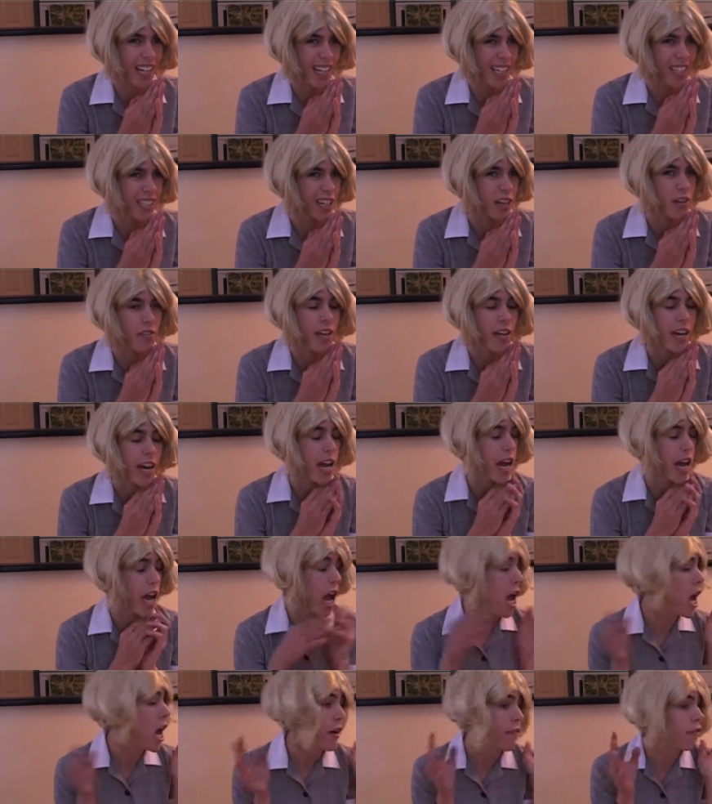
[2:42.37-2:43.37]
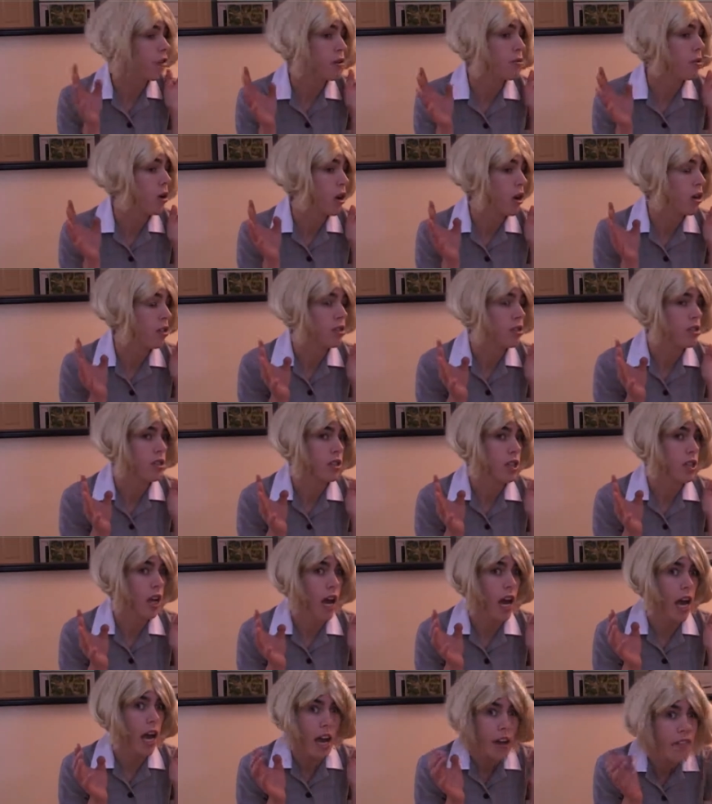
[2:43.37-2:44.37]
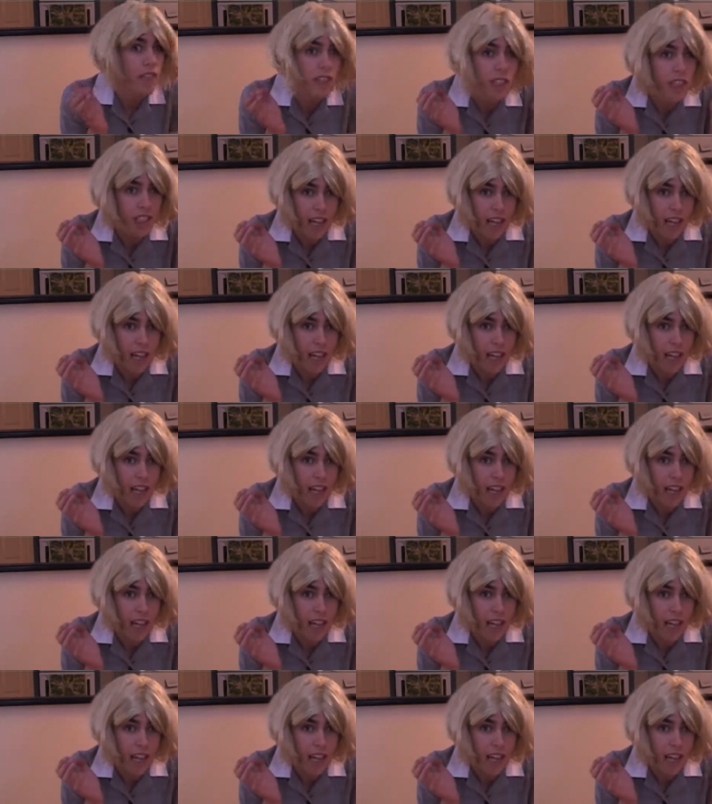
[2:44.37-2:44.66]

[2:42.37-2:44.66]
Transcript: show there ever was, even